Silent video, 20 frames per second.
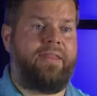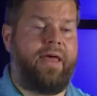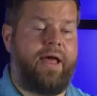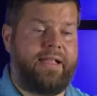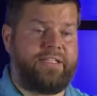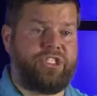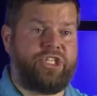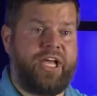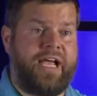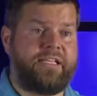
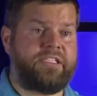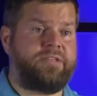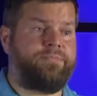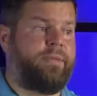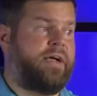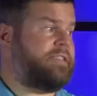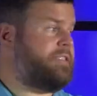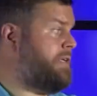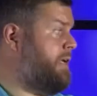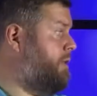that chest
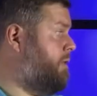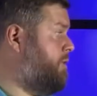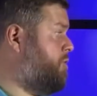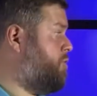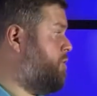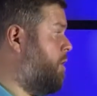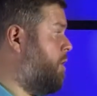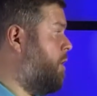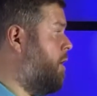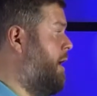
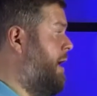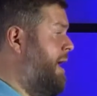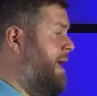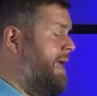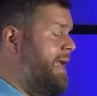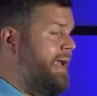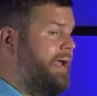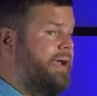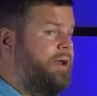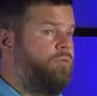musculature,
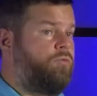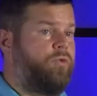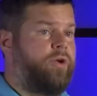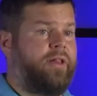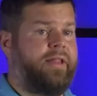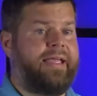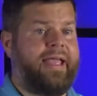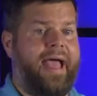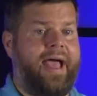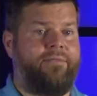it can
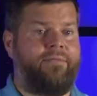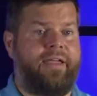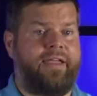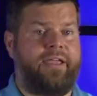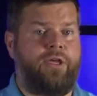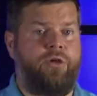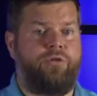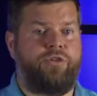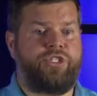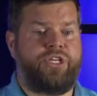really have a
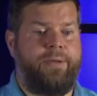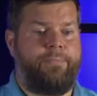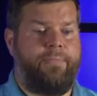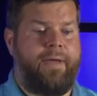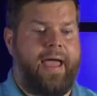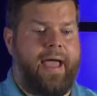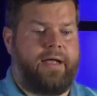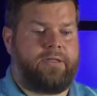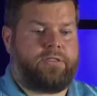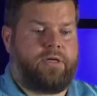huge
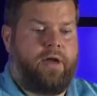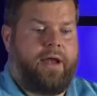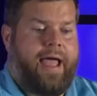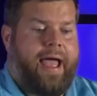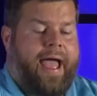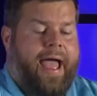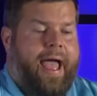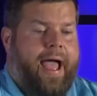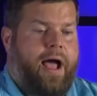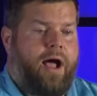impact on,
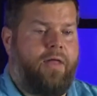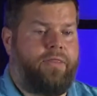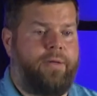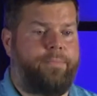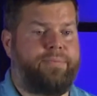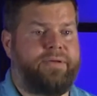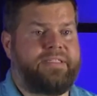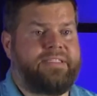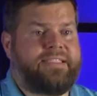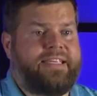on the
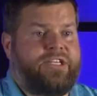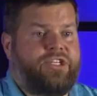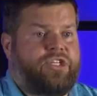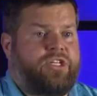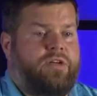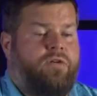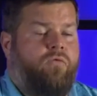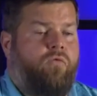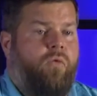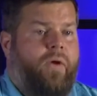
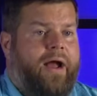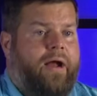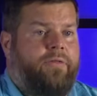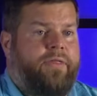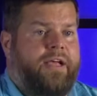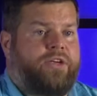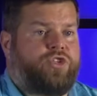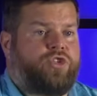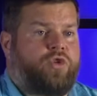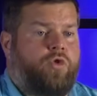position of where
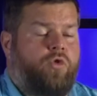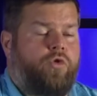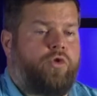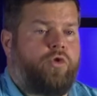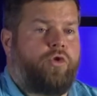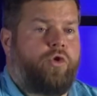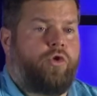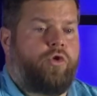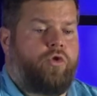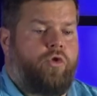that shoulder
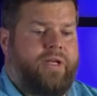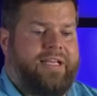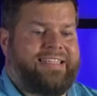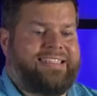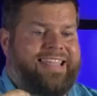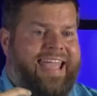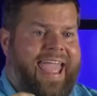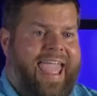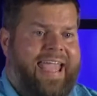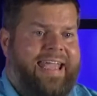girdle
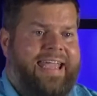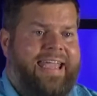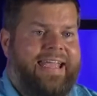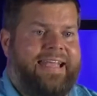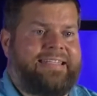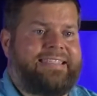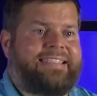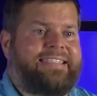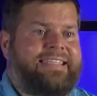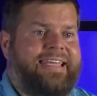is hanging
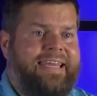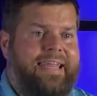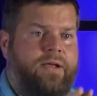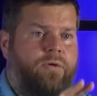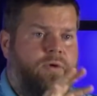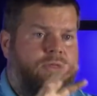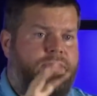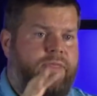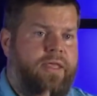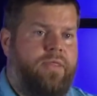and sitting
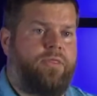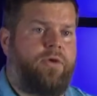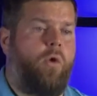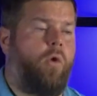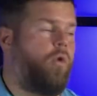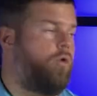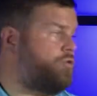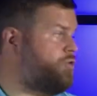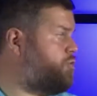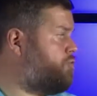within the
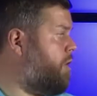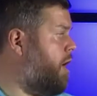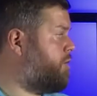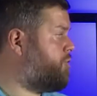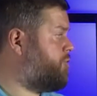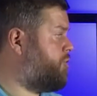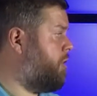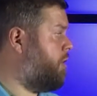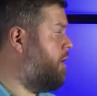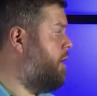whole structure
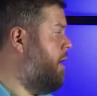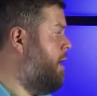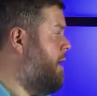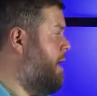structure.